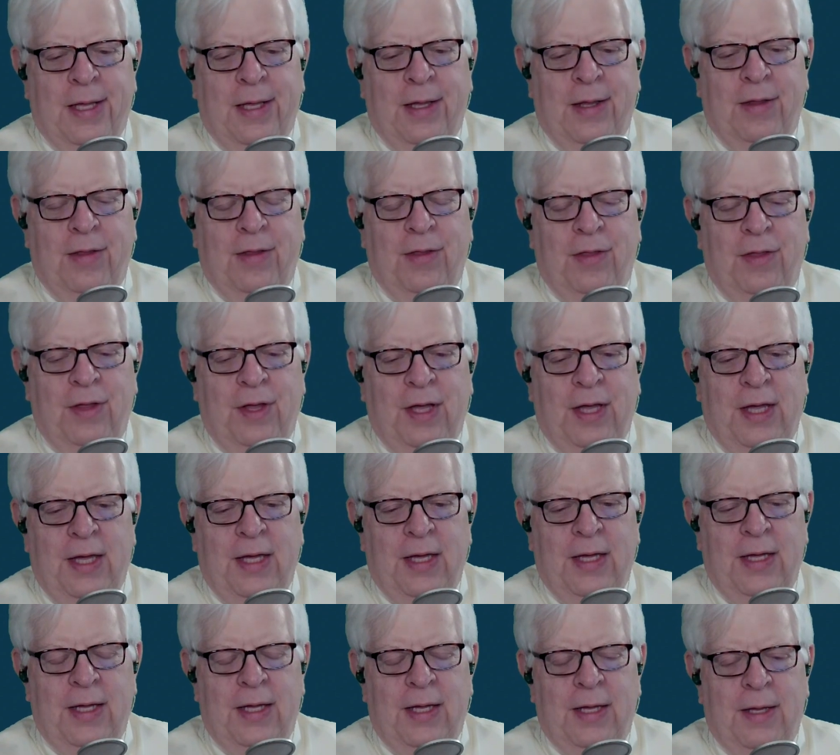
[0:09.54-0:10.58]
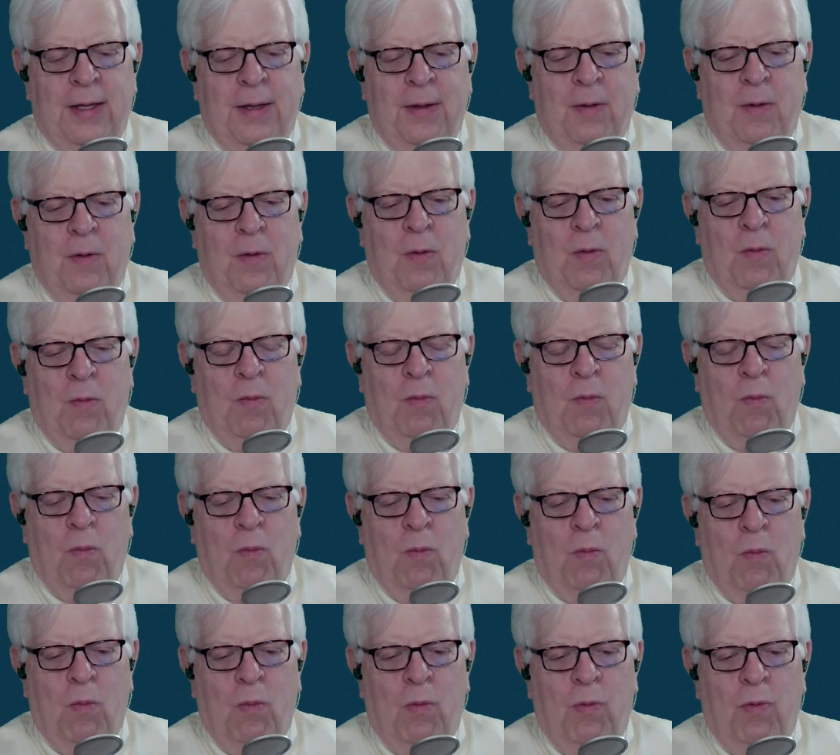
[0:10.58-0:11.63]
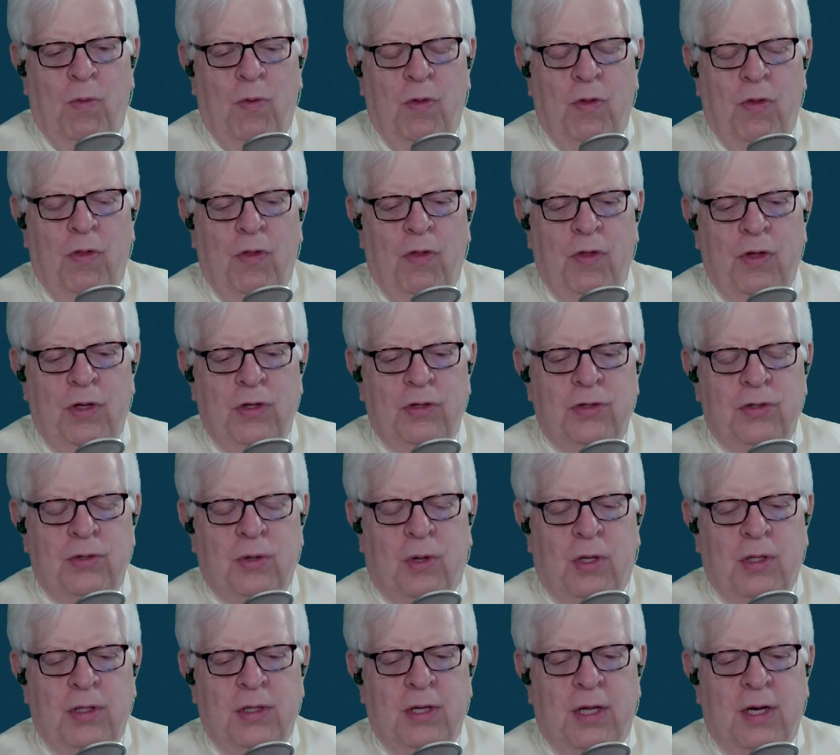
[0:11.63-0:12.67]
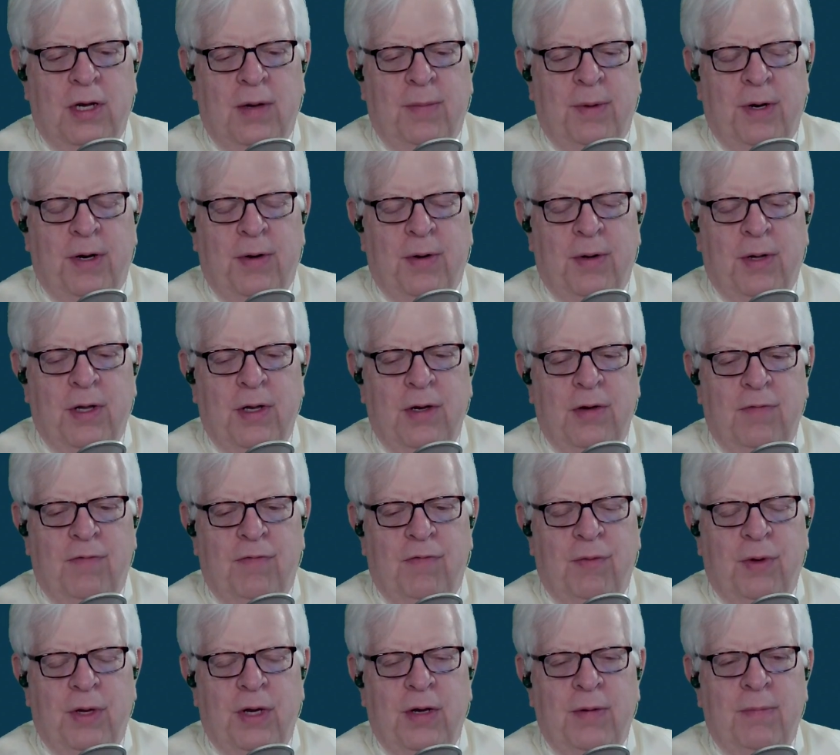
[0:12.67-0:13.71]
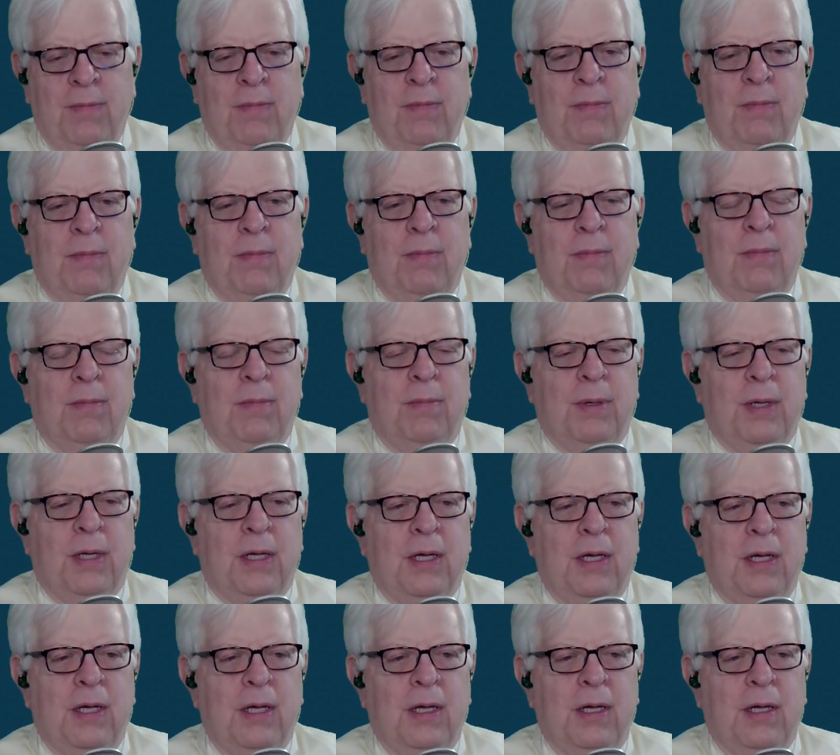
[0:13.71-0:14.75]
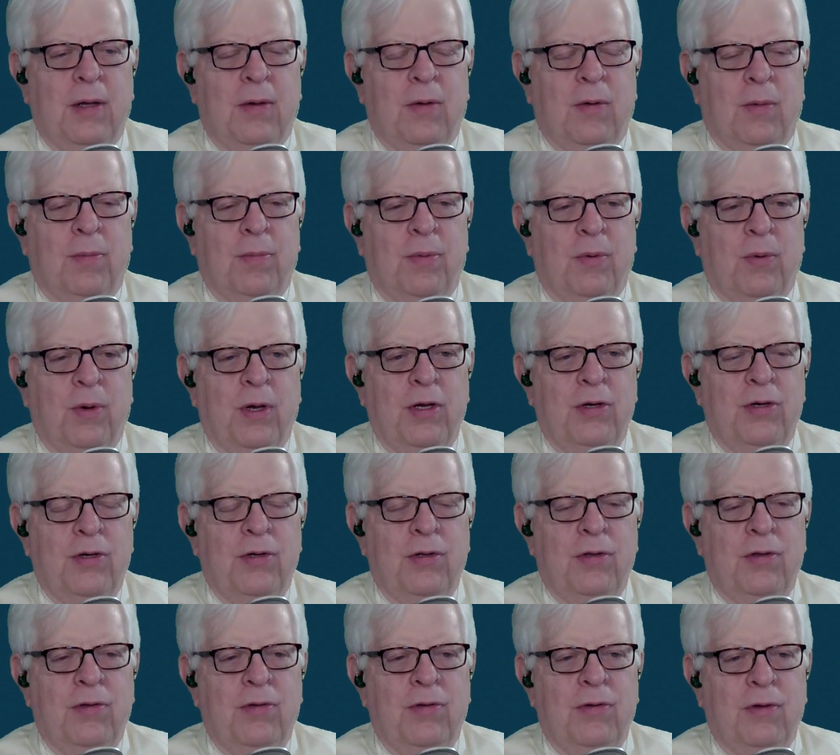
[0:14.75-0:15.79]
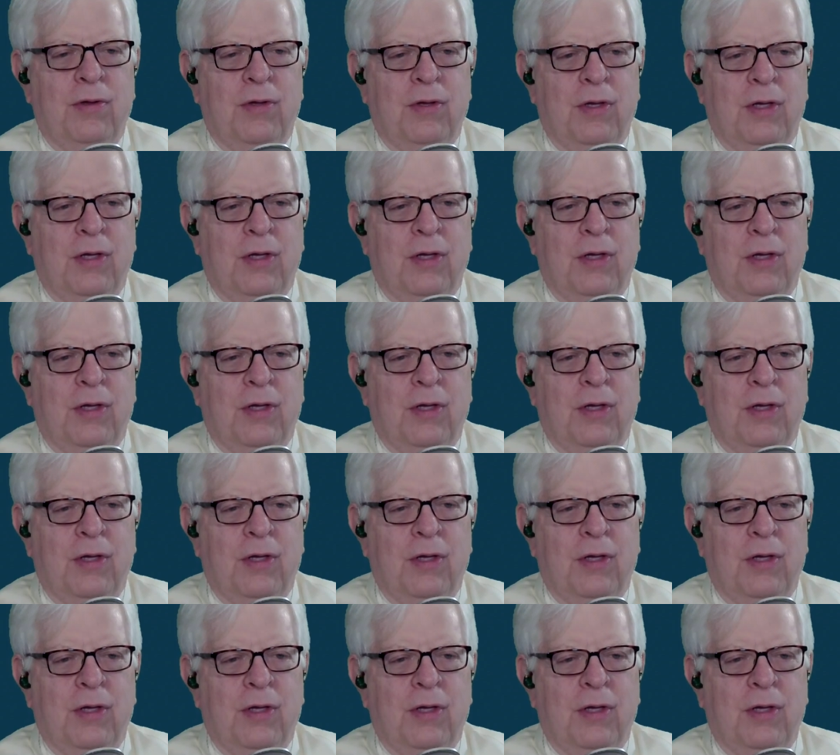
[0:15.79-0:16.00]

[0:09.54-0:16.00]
The assault on American freedom by corporations